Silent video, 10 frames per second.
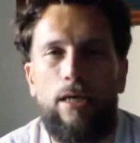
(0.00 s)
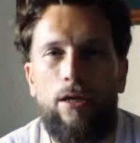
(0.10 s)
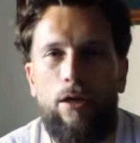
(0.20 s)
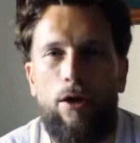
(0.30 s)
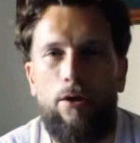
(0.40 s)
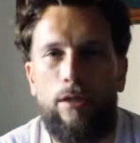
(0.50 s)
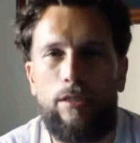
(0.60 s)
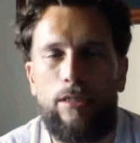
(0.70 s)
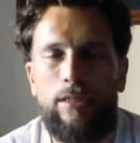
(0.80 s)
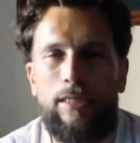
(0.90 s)

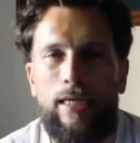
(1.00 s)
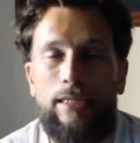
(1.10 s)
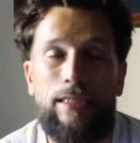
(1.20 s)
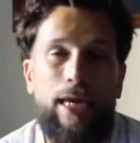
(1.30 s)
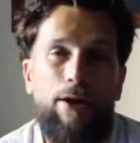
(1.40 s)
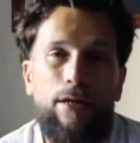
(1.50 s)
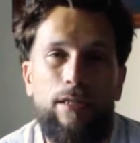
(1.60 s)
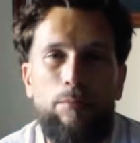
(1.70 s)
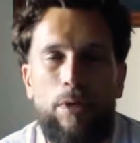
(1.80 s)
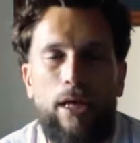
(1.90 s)
It's scary
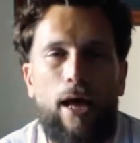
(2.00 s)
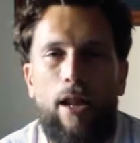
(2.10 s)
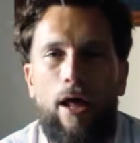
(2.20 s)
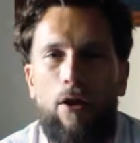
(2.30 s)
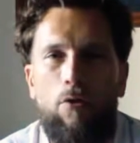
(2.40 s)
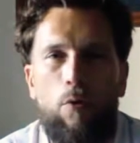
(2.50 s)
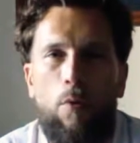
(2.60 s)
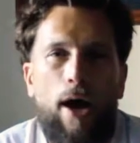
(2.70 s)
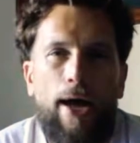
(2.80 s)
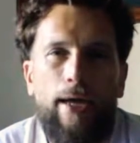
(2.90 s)
to me. I don't know
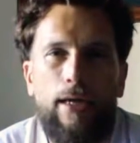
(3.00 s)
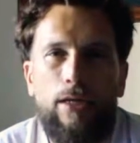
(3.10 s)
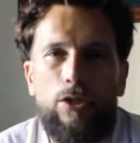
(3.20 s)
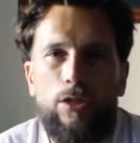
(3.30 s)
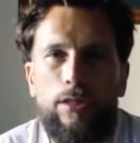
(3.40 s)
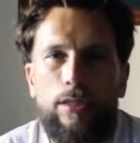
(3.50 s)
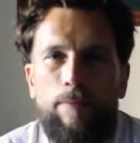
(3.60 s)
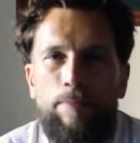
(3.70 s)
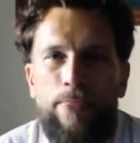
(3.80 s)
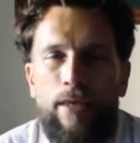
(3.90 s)
why. It's just
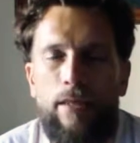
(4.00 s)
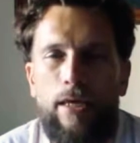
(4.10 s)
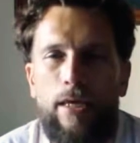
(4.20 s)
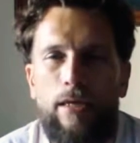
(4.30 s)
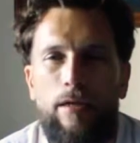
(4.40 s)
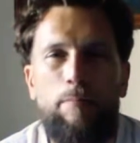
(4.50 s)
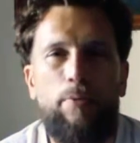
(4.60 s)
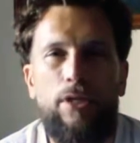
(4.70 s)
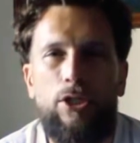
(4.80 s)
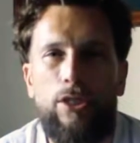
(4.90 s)
the
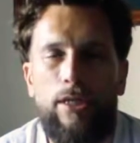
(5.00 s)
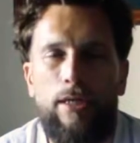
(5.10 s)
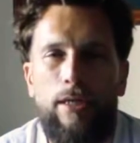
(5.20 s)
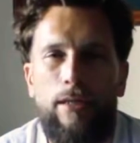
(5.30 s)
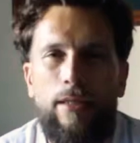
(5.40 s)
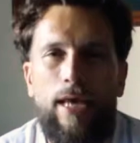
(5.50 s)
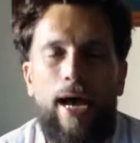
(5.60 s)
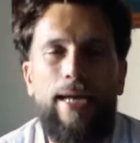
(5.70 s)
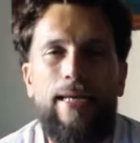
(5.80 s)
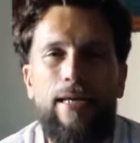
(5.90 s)
incompletion, the
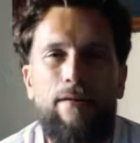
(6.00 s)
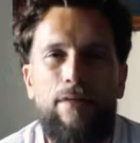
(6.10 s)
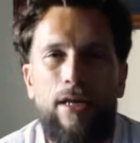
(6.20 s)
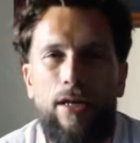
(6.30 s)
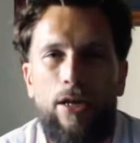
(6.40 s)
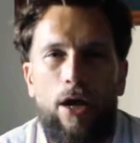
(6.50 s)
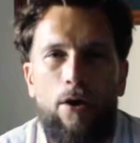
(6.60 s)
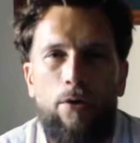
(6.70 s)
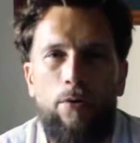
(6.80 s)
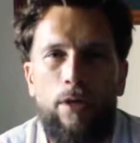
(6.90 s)
idea of the
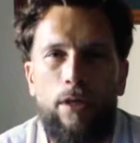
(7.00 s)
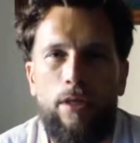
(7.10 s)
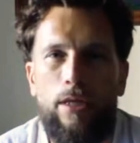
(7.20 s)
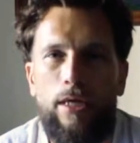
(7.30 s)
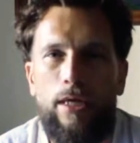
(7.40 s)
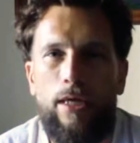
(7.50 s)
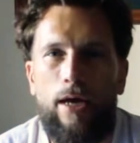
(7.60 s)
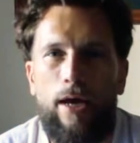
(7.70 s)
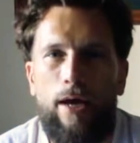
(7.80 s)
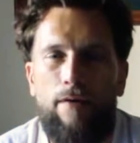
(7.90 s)
unknown, the
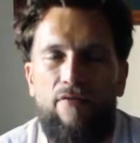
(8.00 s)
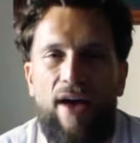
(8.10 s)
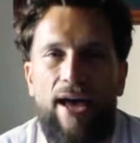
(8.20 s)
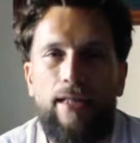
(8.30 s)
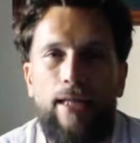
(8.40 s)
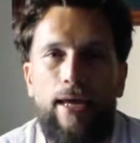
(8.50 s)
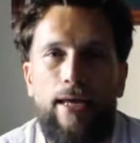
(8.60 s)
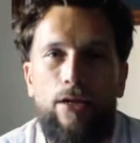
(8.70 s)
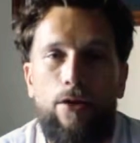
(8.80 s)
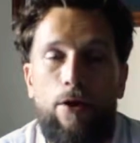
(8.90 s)
fact
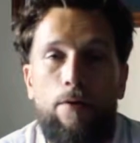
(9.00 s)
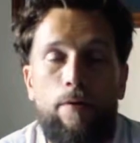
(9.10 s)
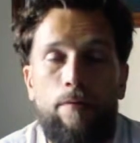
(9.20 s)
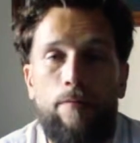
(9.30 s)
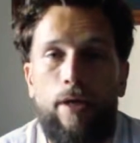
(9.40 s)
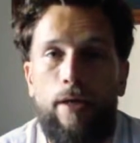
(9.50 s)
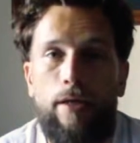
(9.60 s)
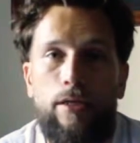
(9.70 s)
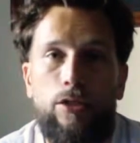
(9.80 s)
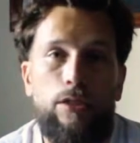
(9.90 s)
that
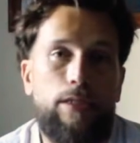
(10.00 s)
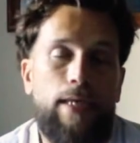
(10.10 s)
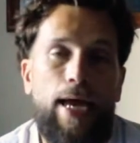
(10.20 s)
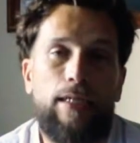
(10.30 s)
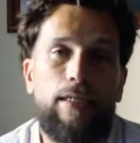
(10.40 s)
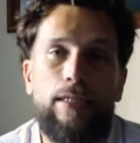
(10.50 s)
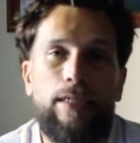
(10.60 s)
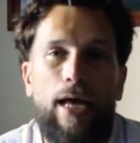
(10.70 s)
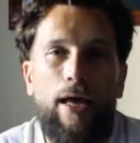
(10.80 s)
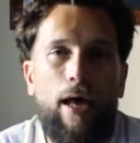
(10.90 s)
it's just taxes.
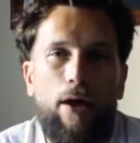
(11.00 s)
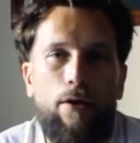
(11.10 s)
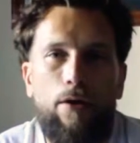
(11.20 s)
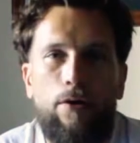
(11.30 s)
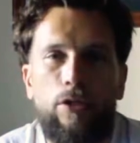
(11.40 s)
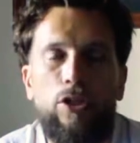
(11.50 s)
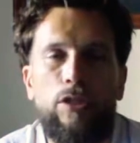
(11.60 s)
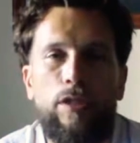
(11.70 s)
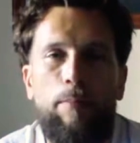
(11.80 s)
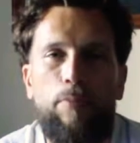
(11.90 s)
I don't know. It's
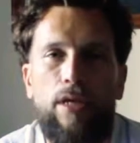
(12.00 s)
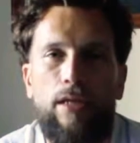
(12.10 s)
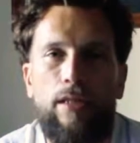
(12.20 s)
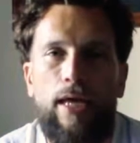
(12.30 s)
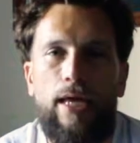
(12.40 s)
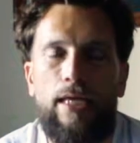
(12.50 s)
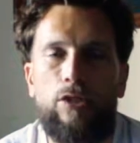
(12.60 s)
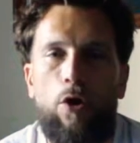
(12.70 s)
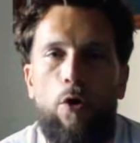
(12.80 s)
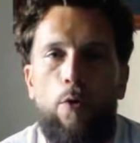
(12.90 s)
just something that
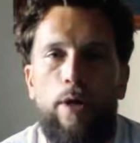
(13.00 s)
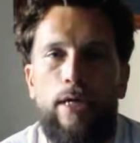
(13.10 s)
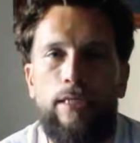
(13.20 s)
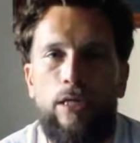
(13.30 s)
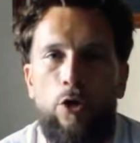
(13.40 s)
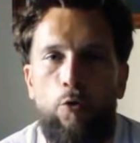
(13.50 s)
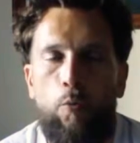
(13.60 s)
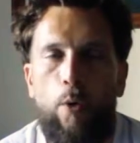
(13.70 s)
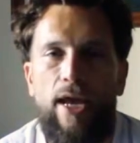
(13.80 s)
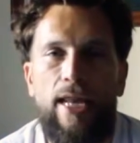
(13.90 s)
has always
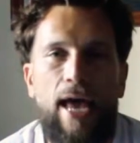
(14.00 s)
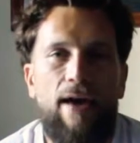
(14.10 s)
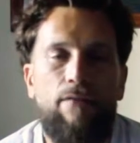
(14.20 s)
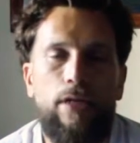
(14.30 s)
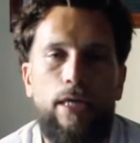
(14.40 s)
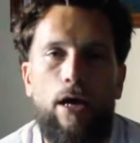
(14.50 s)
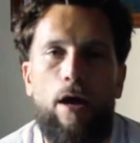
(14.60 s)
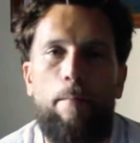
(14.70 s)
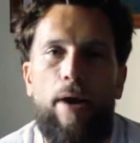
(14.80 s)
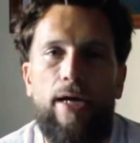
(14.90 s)
weighed heavily
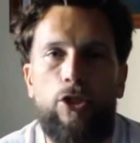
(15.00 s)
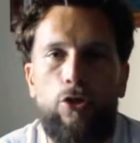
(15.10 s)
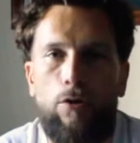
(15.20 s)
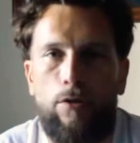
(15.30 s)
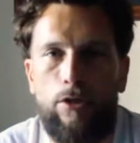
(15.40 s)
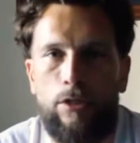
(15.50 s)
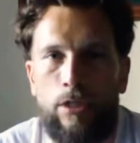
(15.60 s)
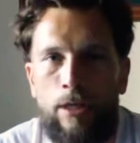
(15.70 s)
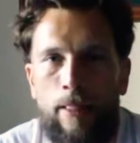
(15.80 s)
on my shoulders.